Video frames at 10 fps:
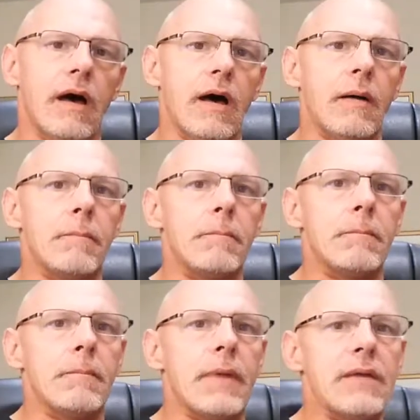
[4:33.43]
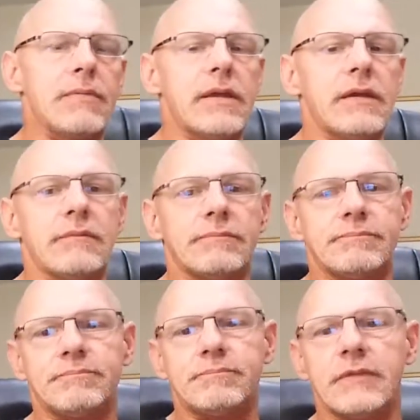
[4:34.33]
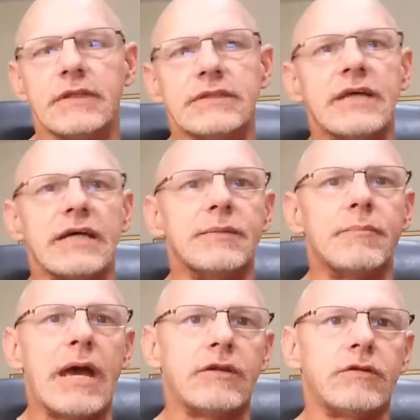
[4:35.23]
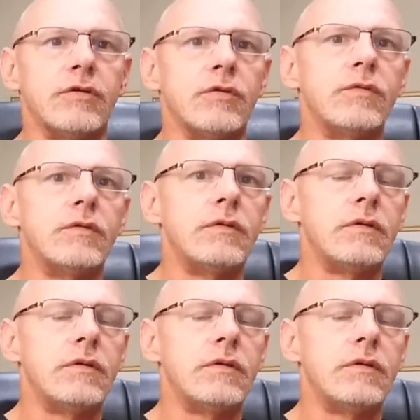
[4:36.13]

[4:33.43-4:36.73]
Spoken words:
maybe the size of Mattoon.